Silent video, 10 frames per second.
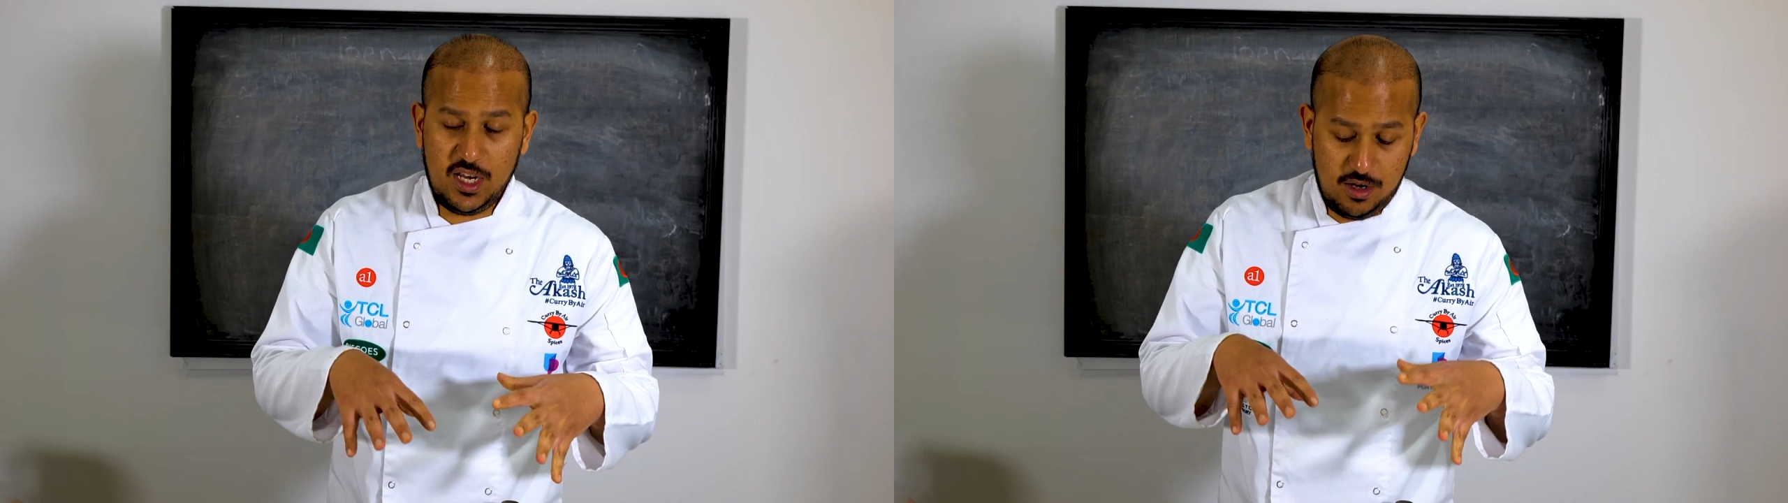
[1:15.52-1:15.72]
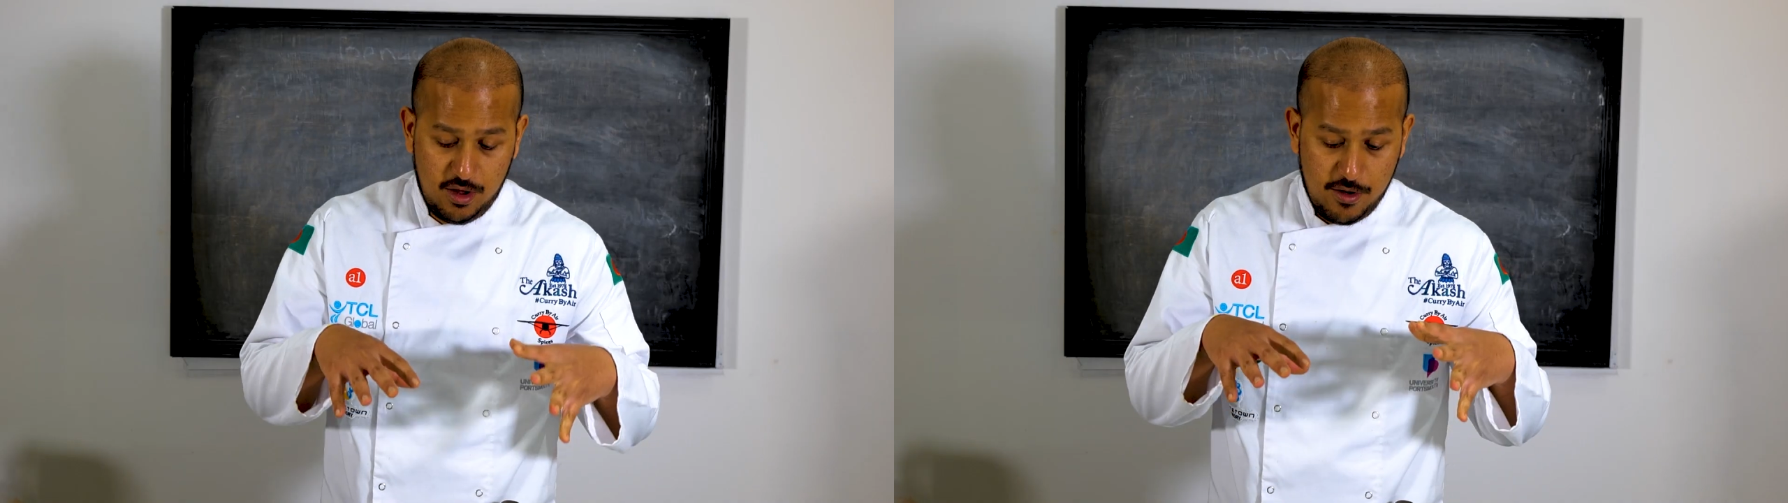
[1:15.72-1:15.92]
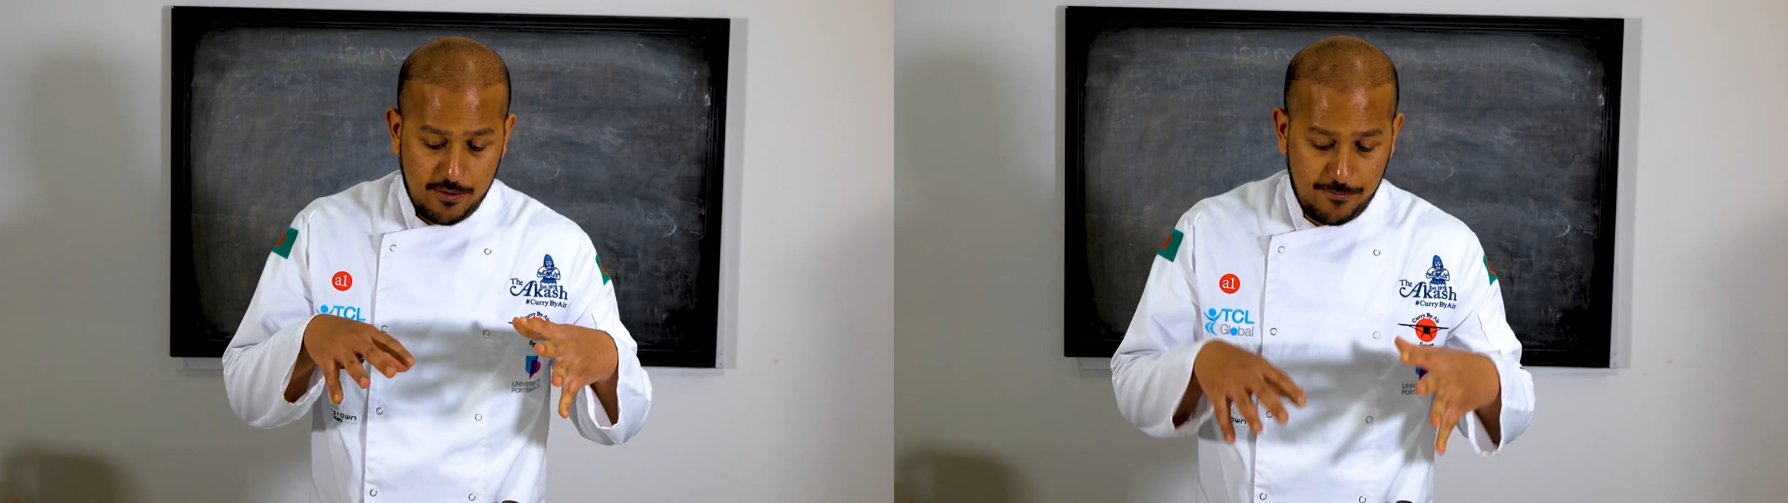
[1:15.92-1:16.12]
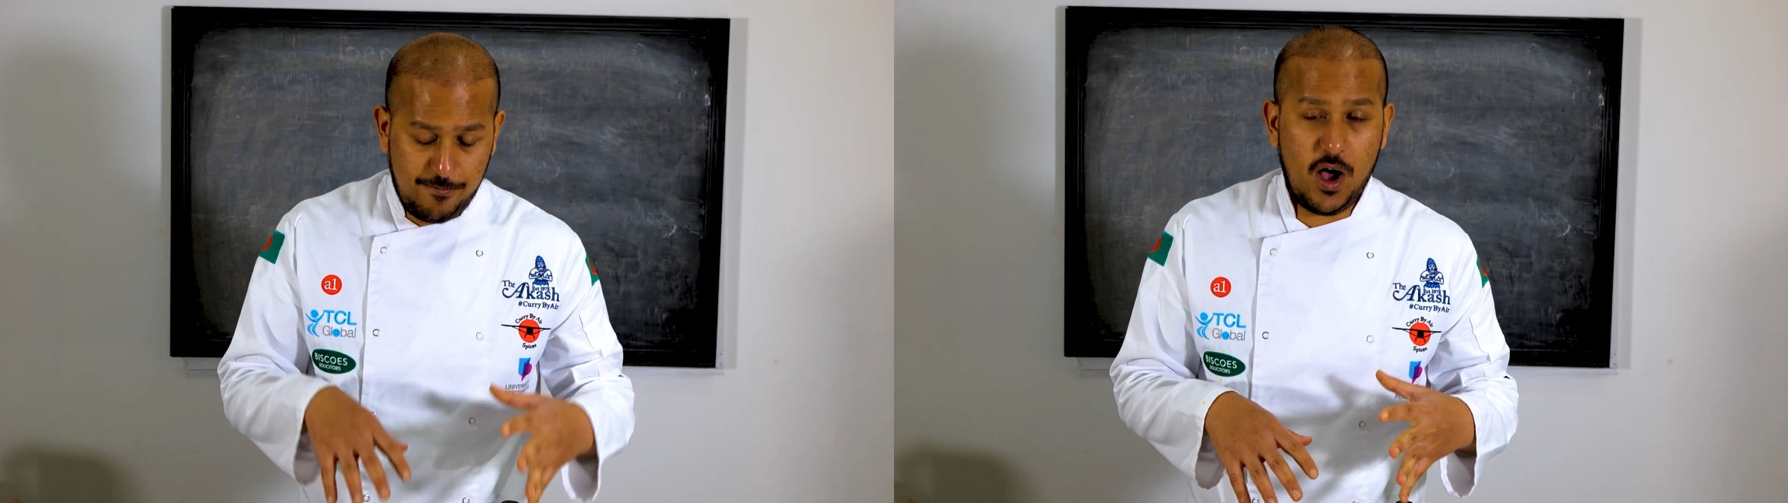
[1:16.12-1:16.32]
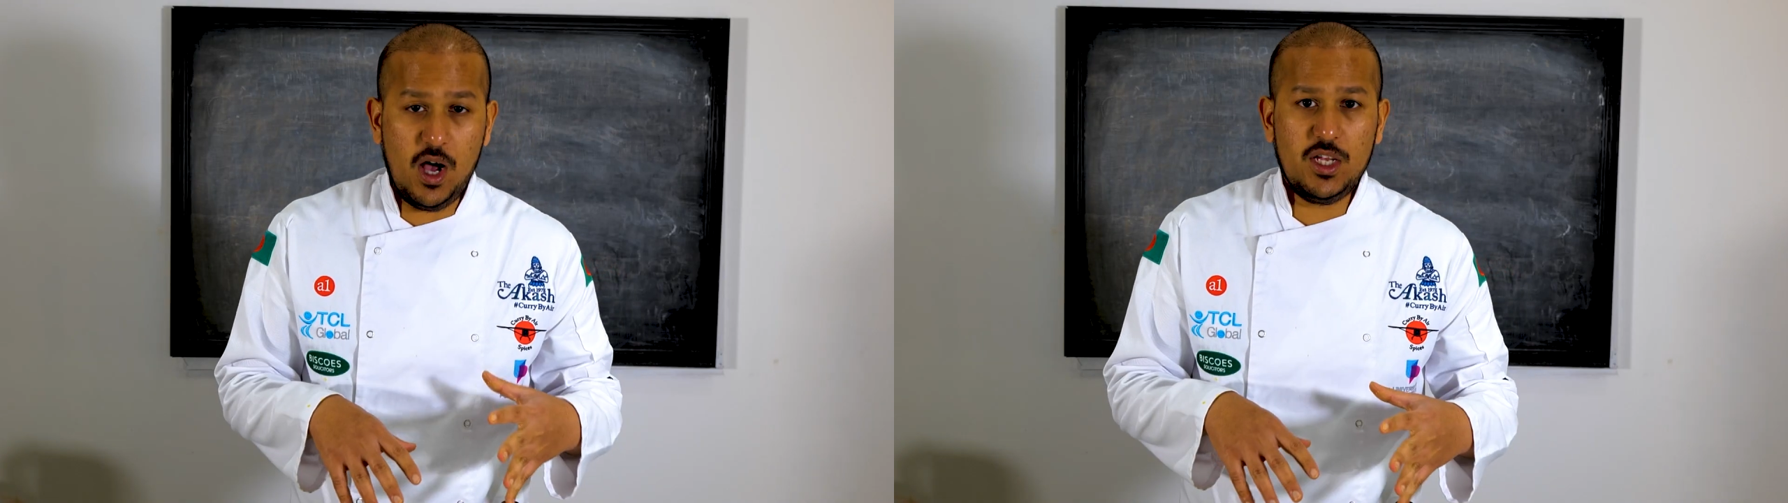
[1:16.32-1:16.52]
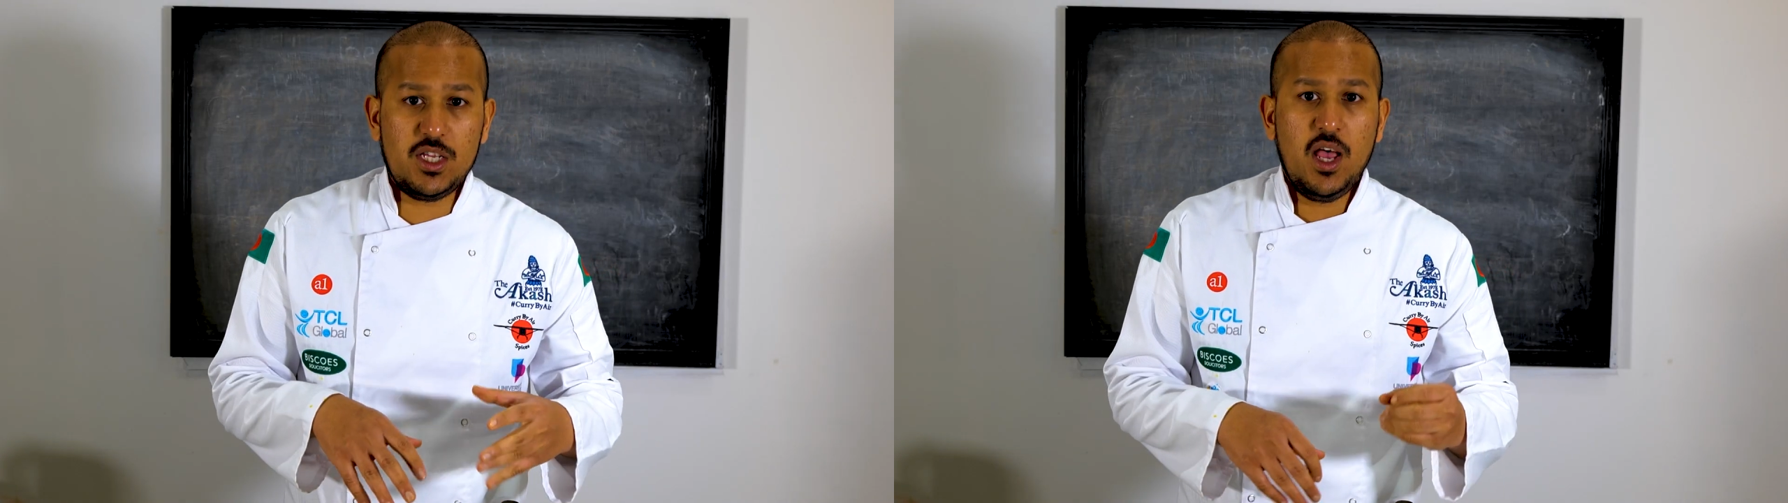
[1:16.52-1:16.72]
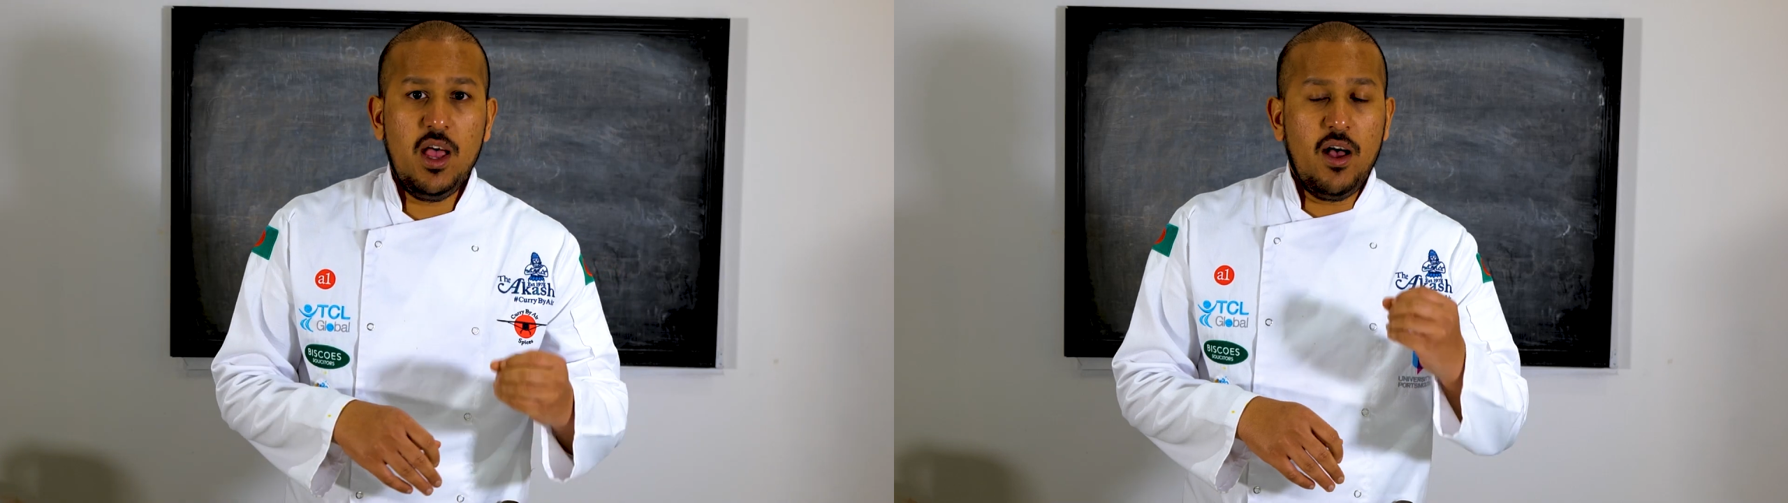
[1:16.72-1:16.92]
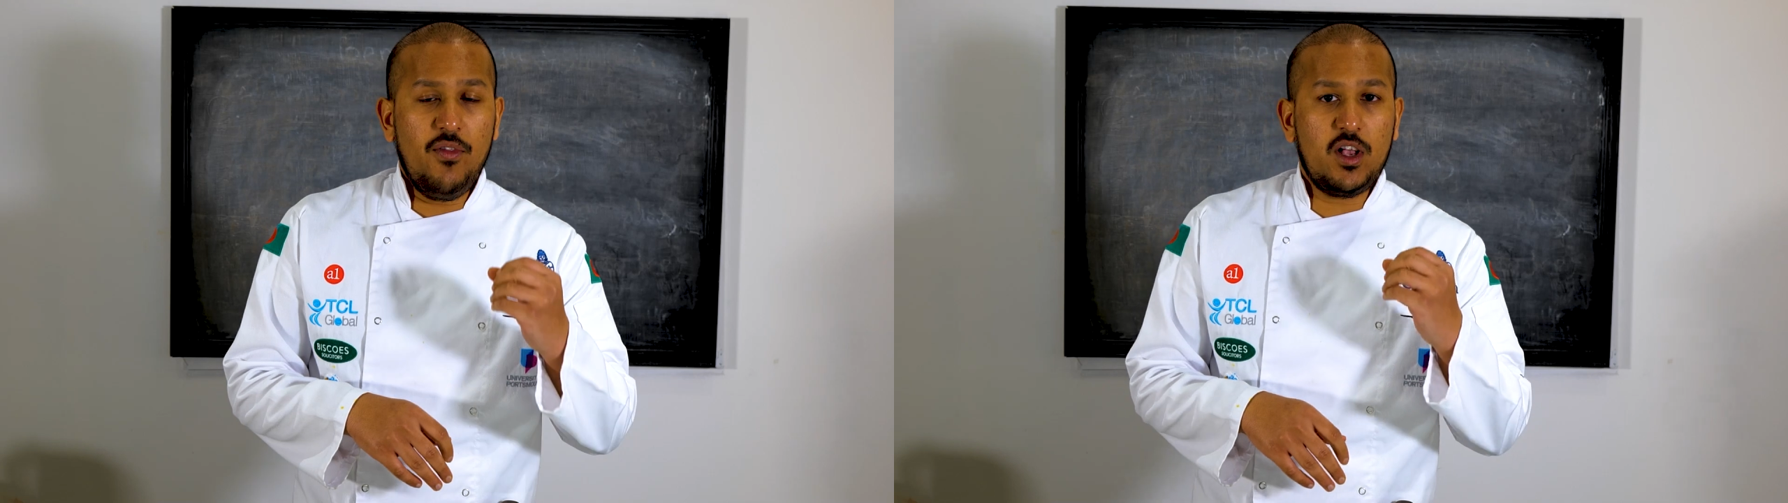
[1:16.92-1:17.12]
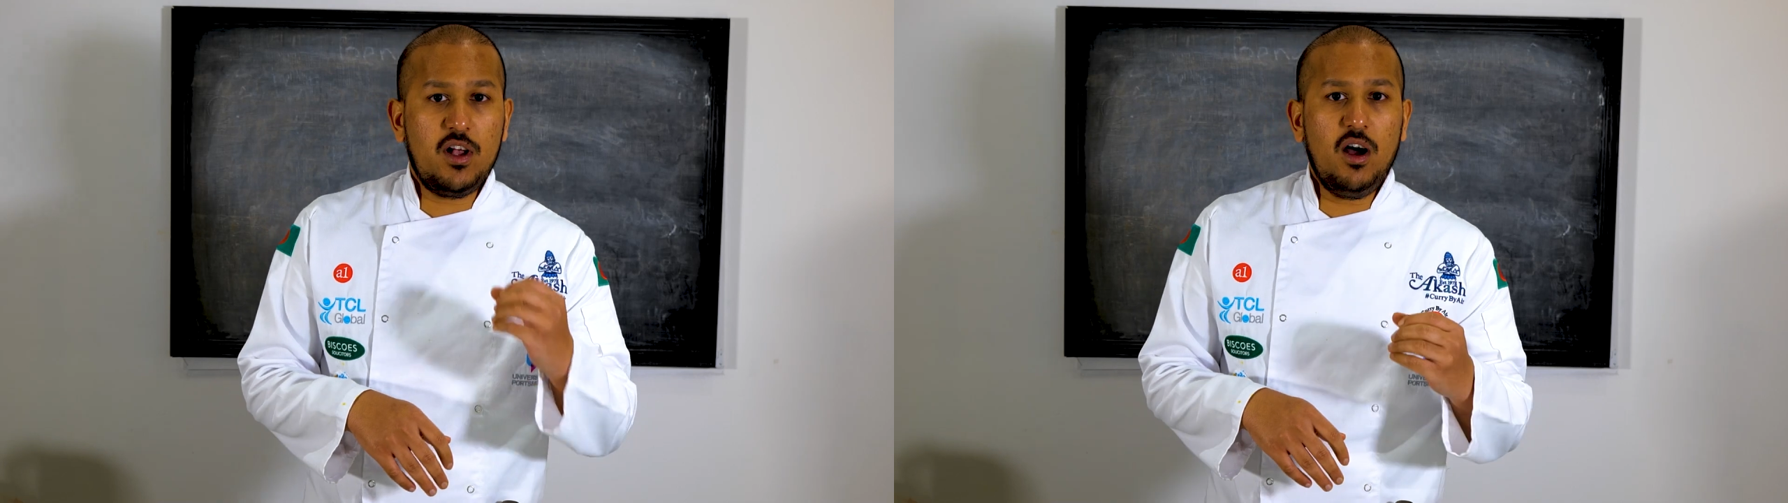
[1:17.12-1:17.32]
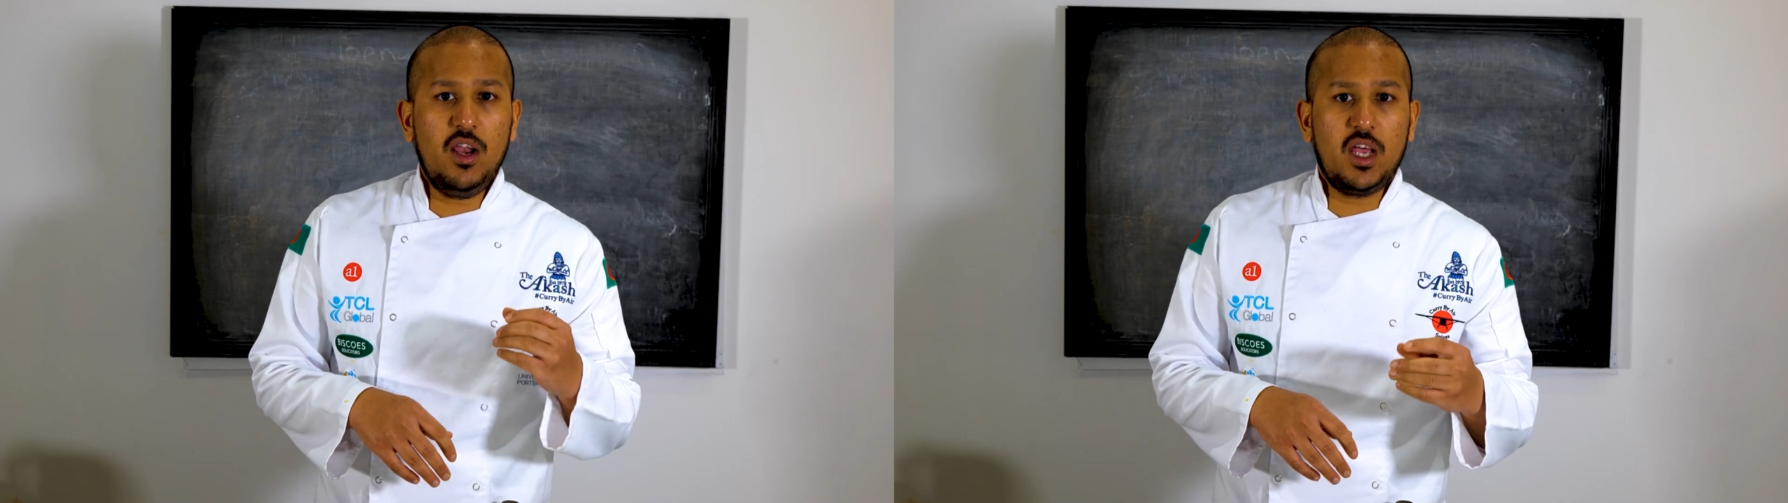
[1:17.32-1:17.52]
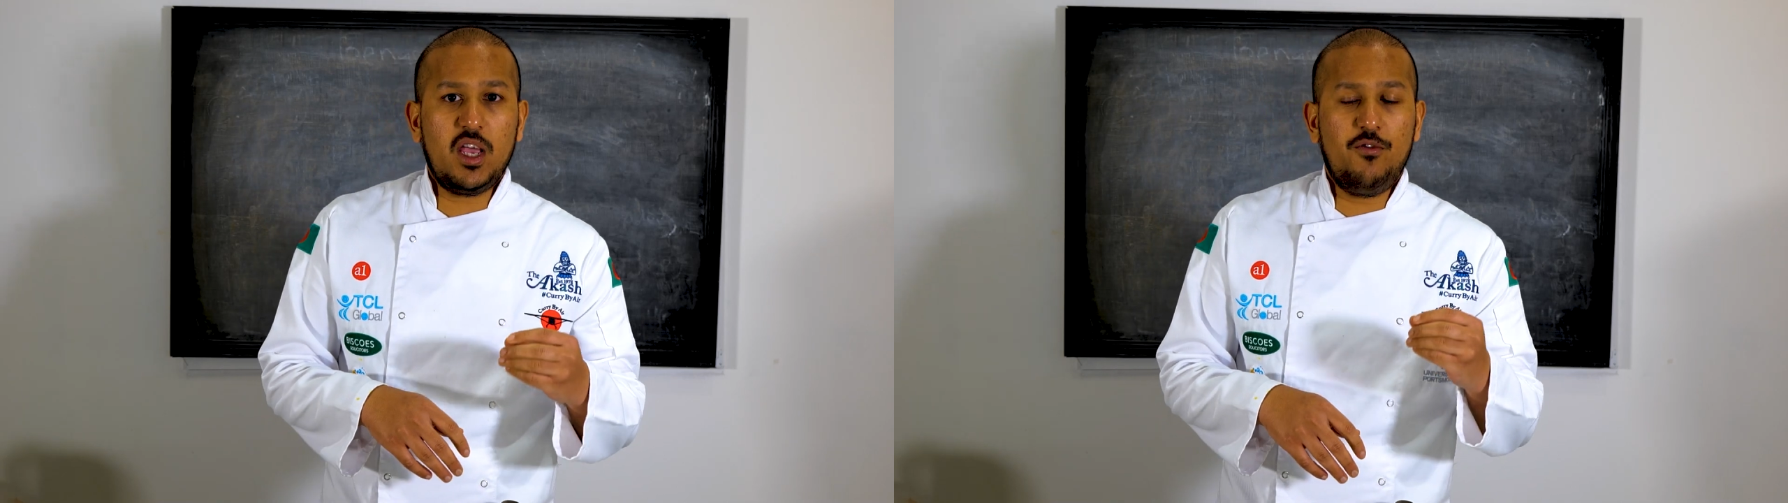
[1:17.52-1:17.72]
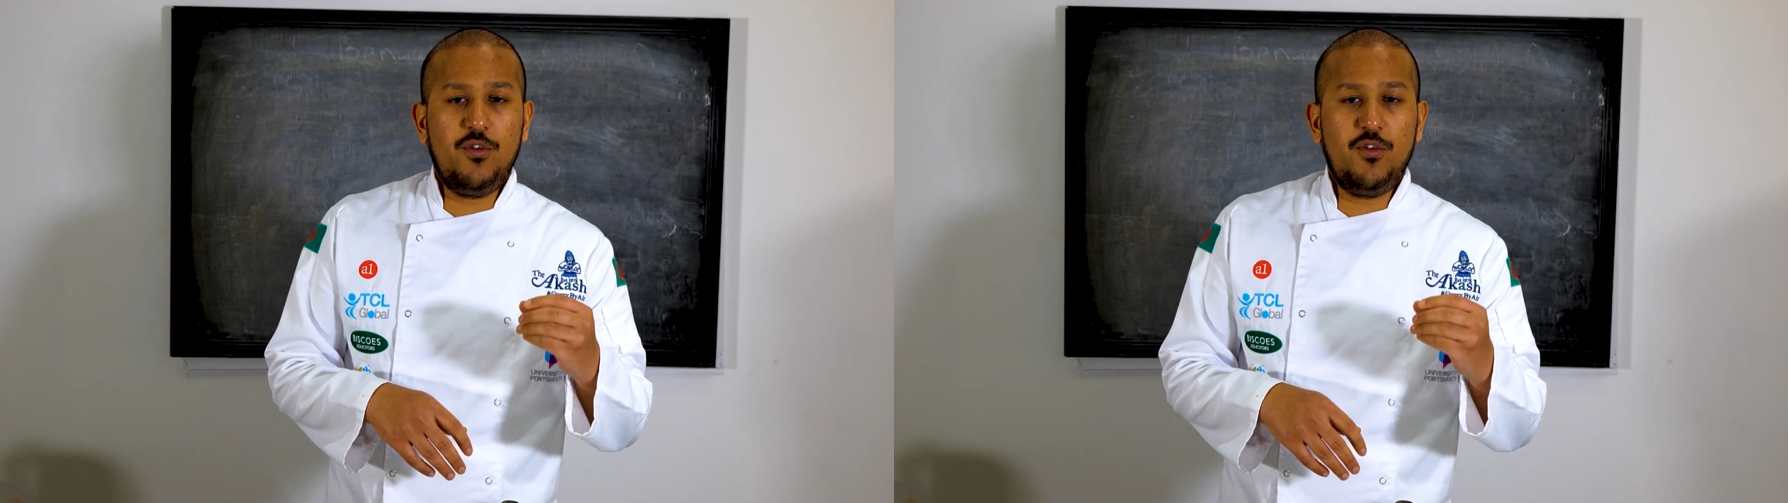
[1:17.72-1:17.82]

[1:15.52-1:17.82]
in first, and the garlic,